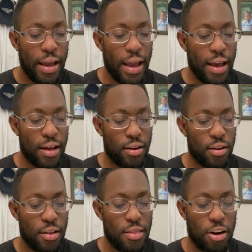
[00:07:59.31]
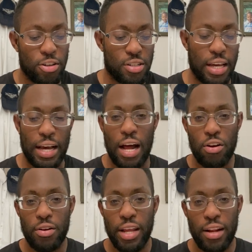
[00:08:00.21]
and they're just like, I
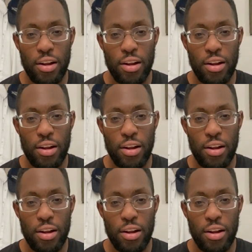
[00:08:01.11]
don't need